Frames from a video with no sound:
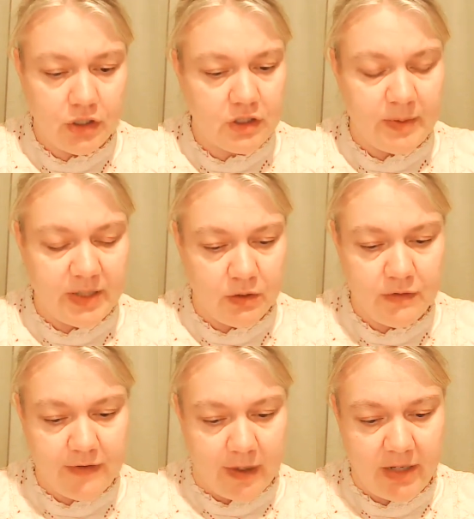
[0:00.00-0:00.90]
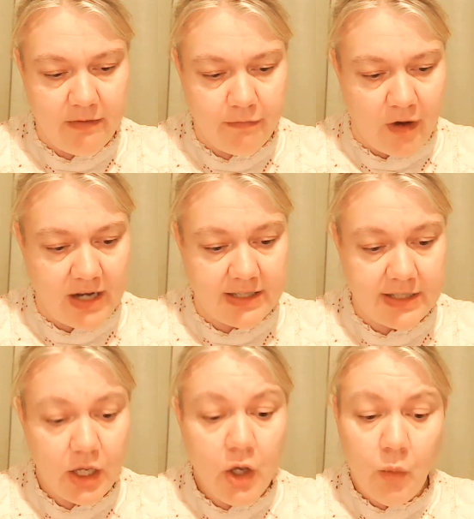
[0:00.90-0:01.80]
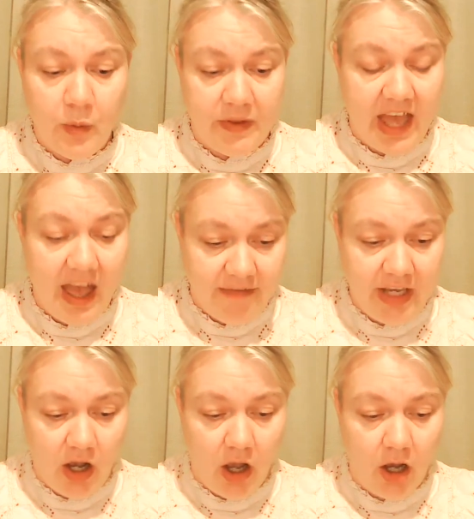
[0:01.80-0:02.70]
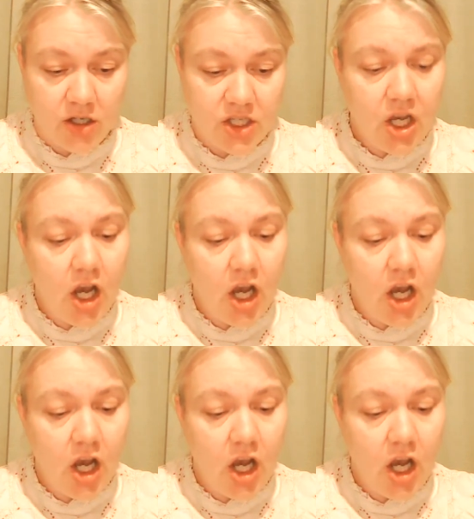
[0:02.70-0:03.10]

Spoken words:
Hospital to family and friends with a heavy heart,